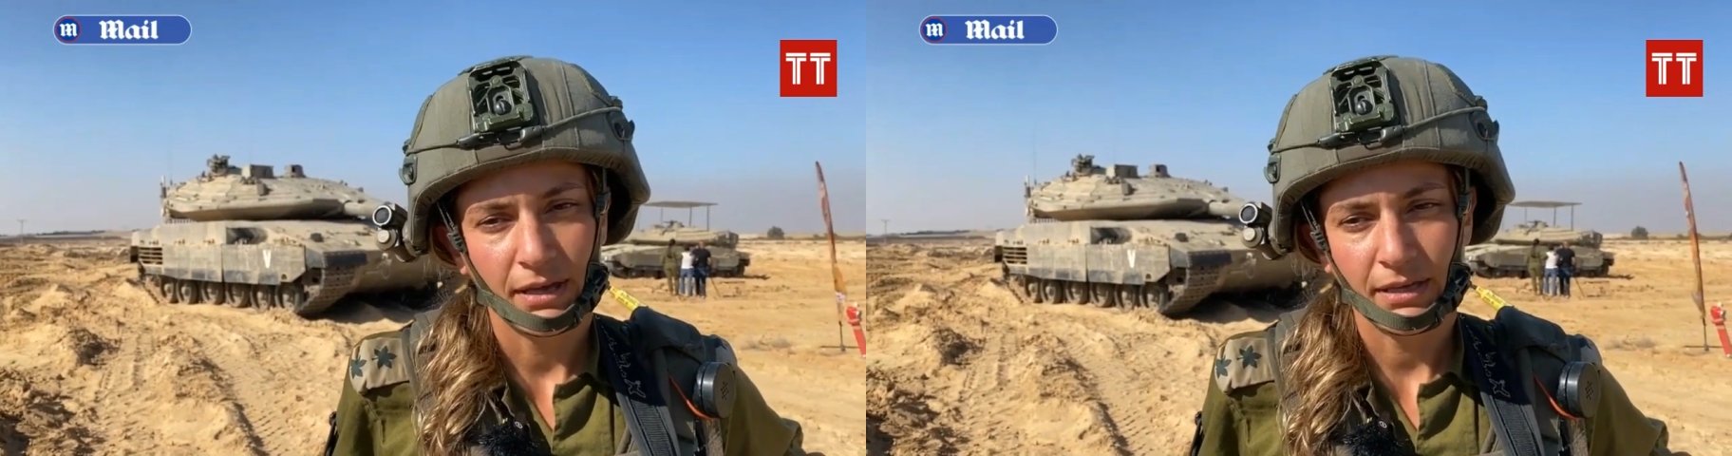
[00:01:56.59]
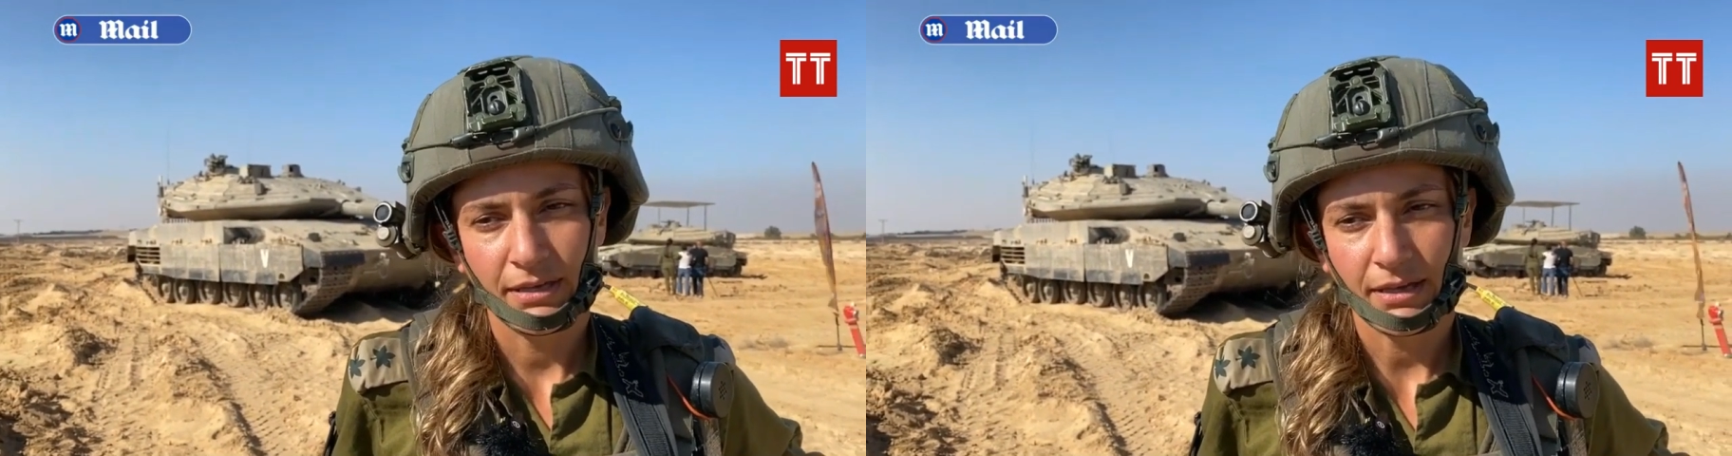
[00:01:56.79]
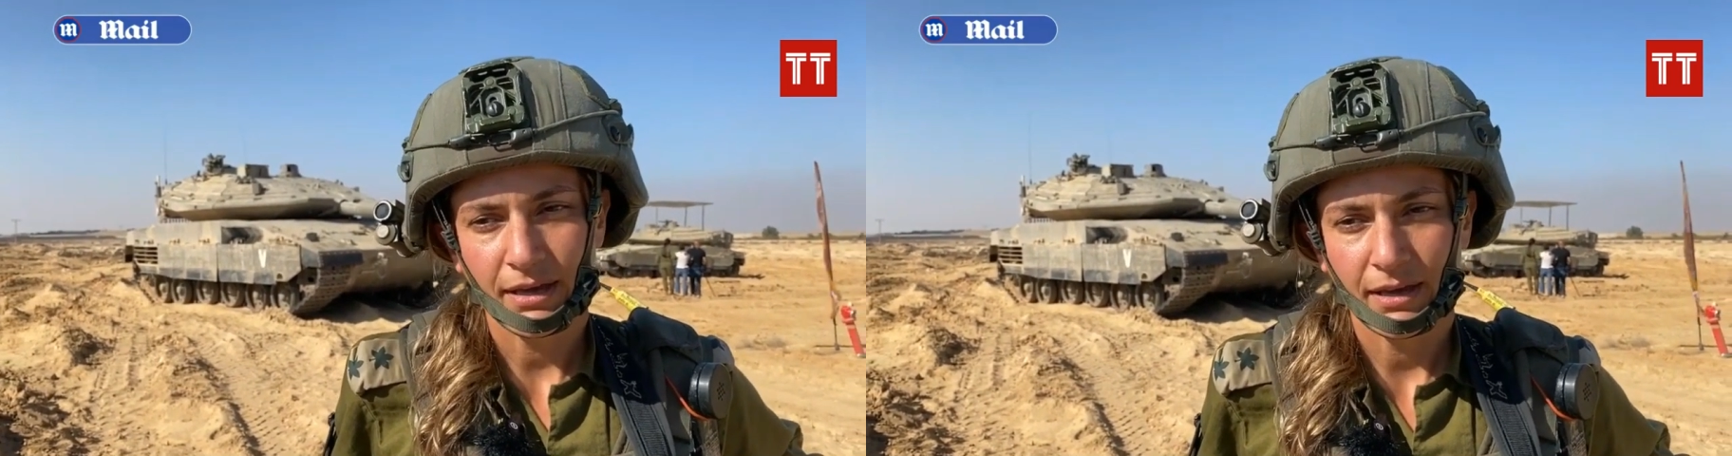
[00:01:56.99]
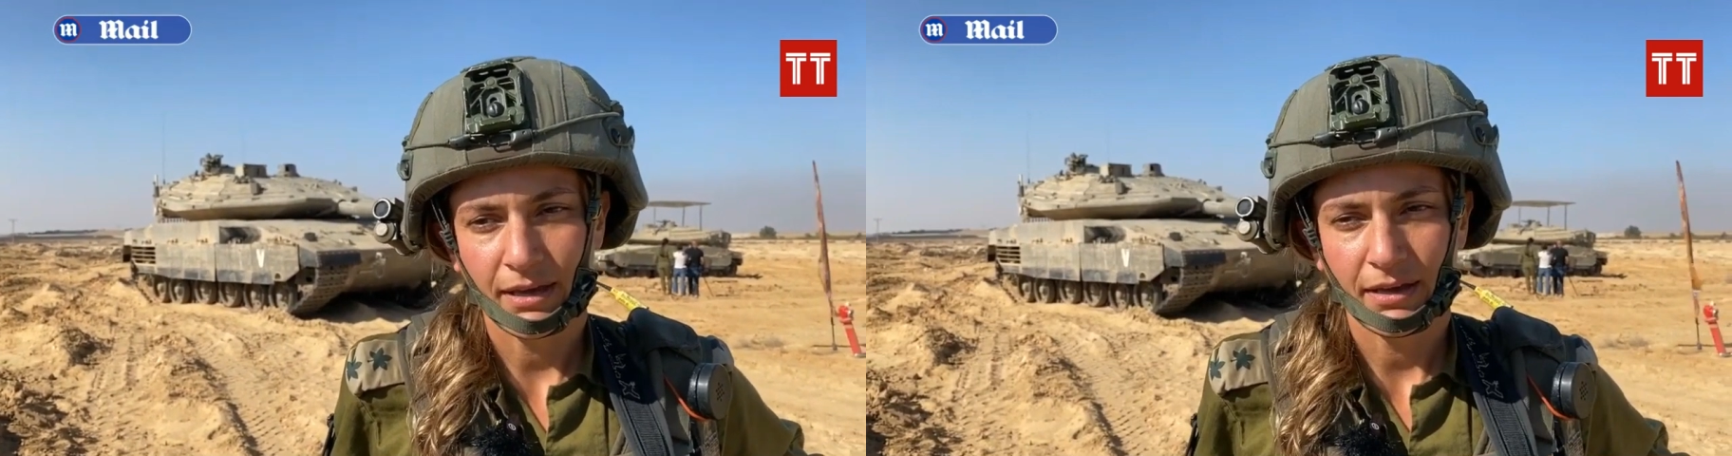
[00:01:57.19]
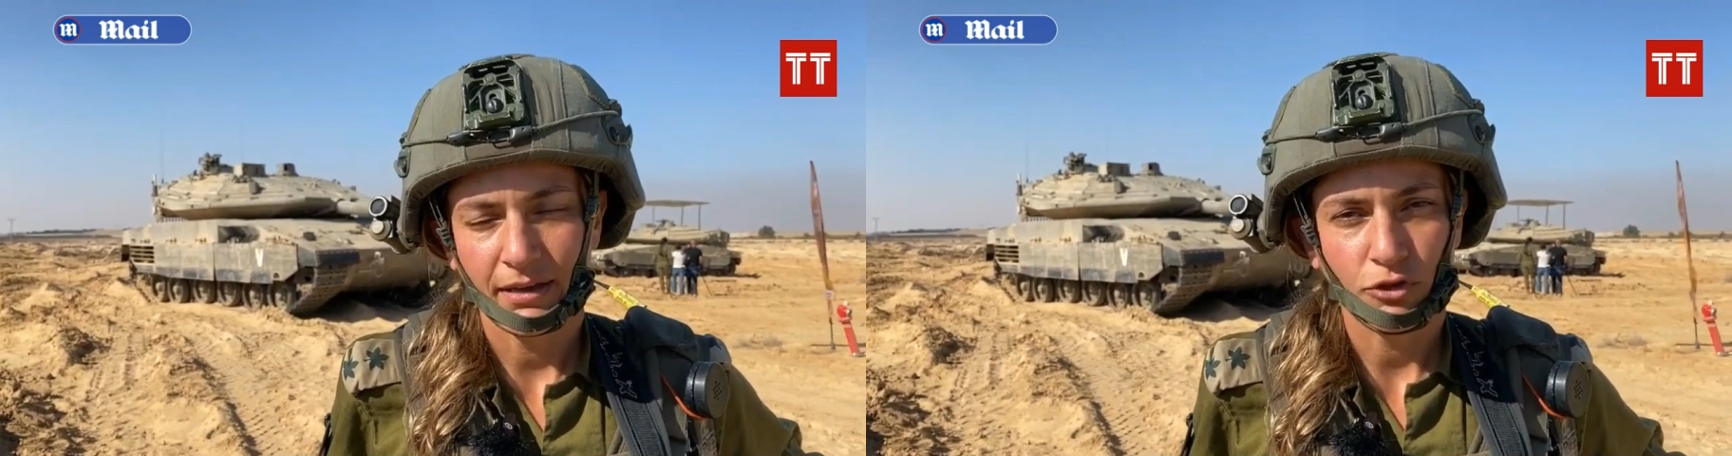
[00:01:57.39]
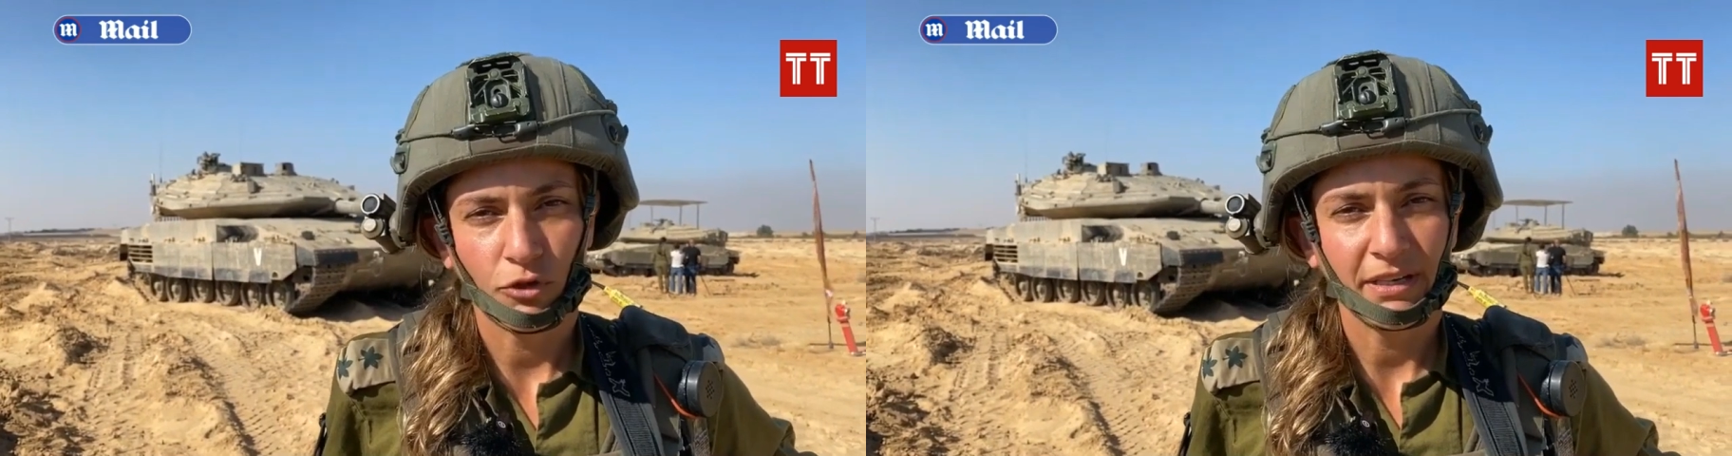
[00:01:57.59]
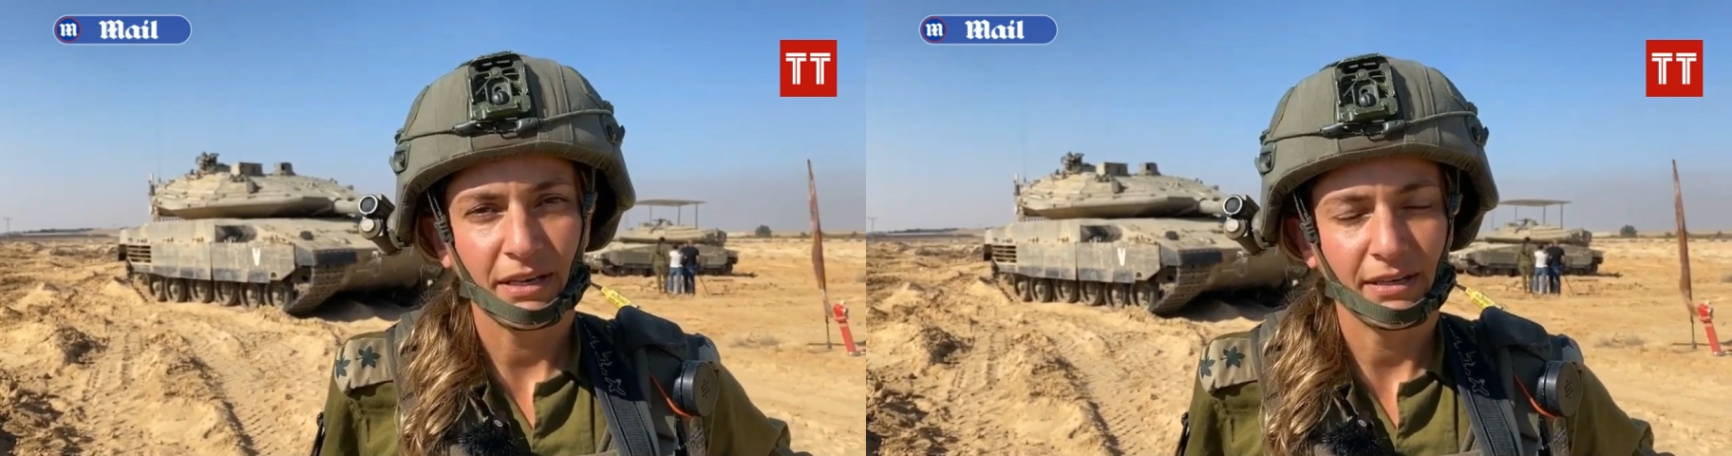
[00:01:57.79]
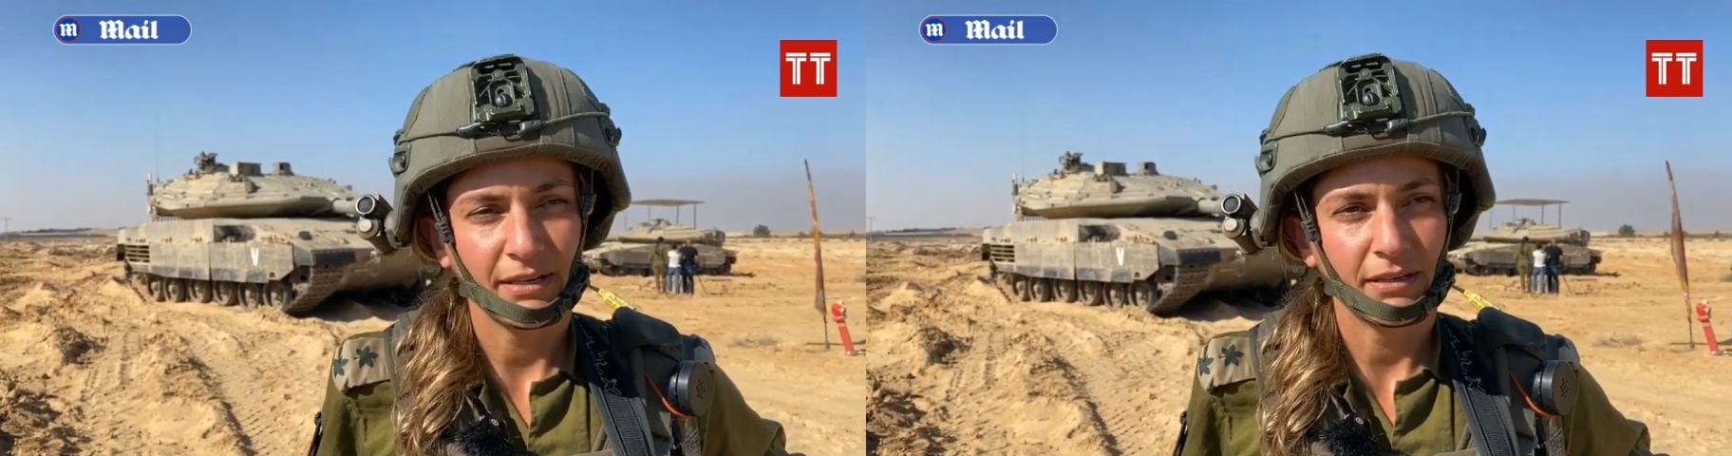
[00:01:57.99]
He told me
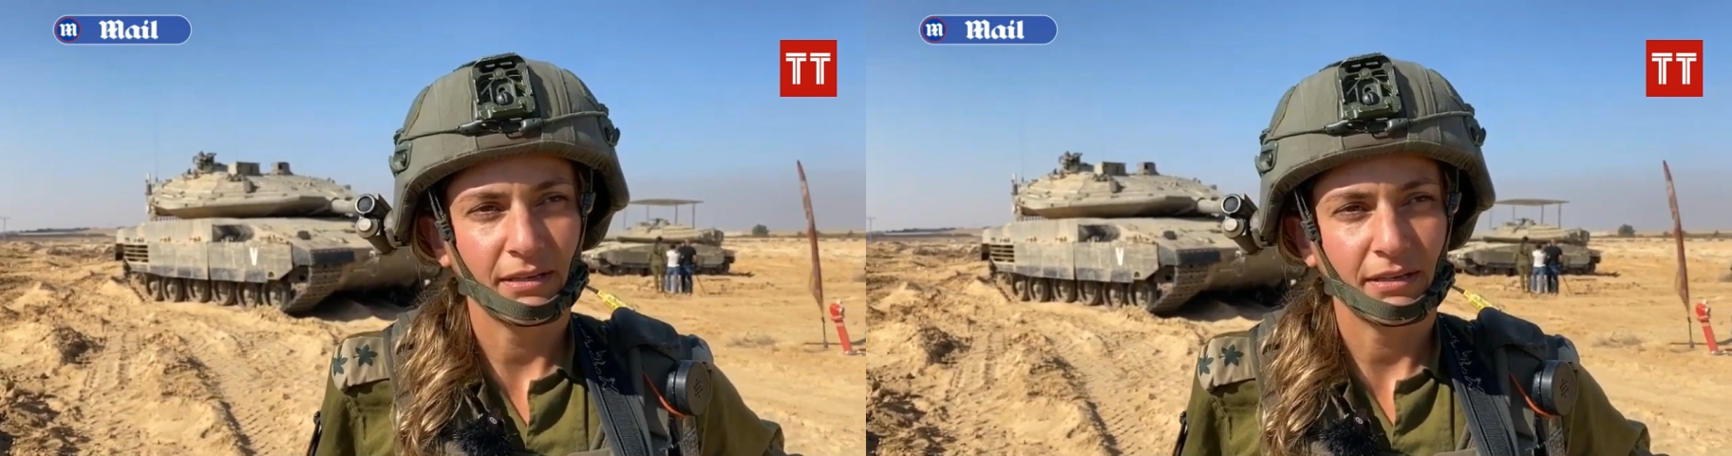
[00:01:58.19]
that